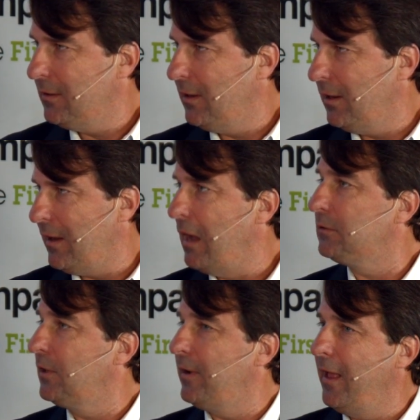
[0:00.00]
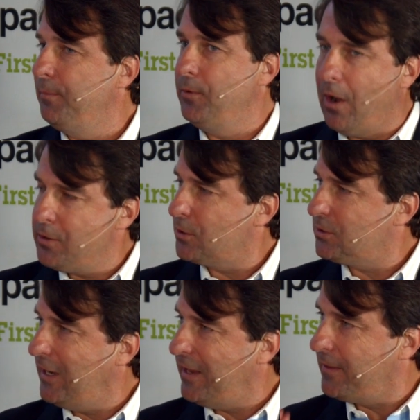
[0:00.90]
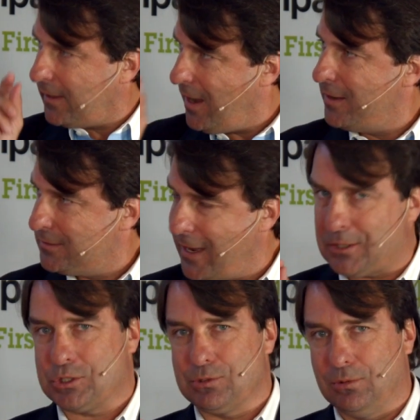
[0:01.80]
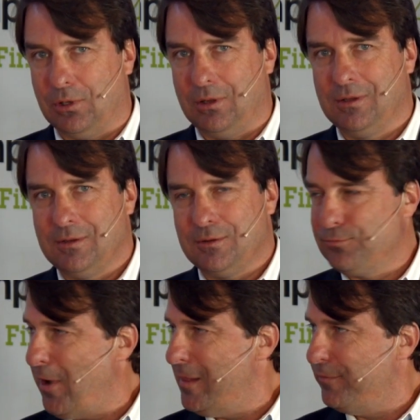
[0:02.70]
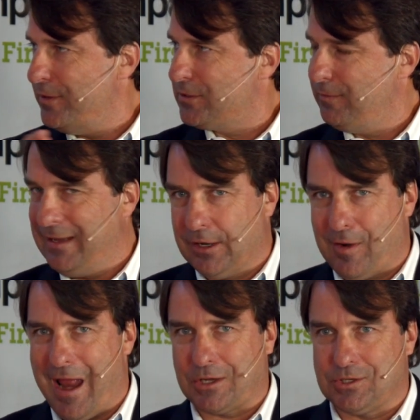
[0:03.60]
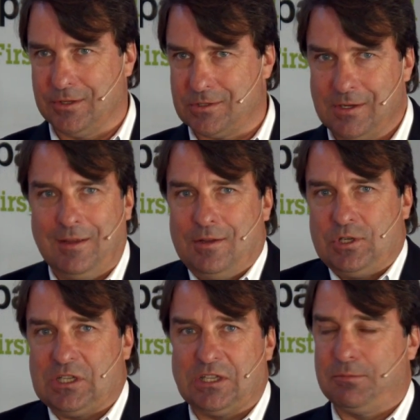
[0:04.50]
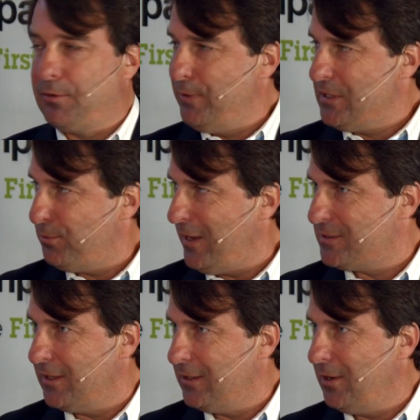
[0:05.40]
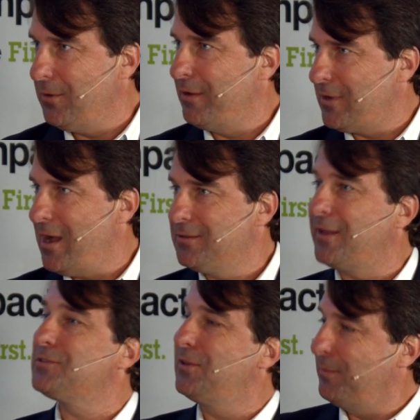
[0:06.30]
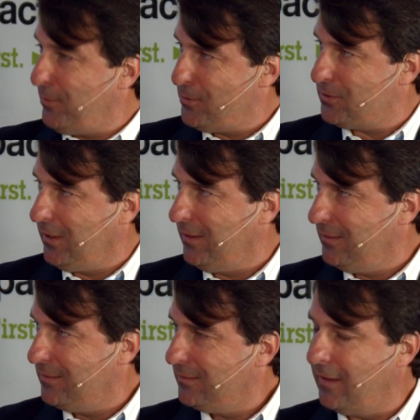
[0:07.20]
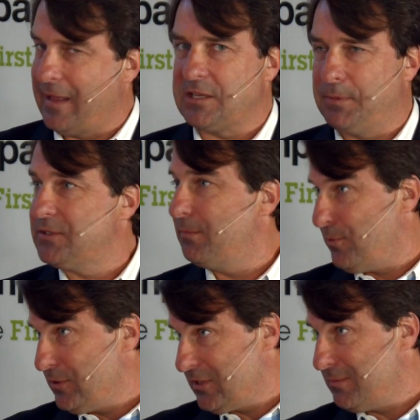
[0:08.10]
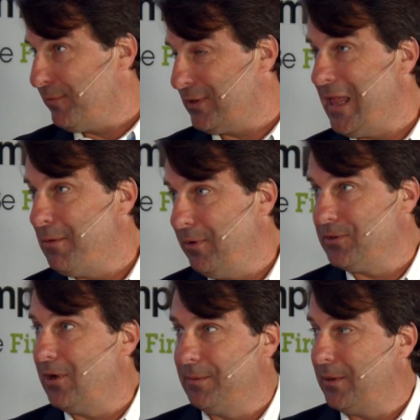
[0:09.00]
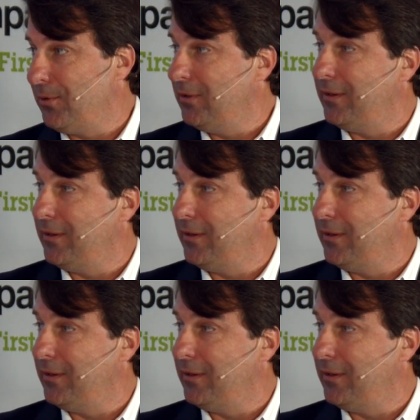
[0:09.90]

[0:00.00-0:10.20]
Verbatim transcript: uh, out there to help you understand the contextual relevance of the interactions. Just because someone retweets it, you don't have context to the person. And that's been some criticism of cloud we were talking about earlier.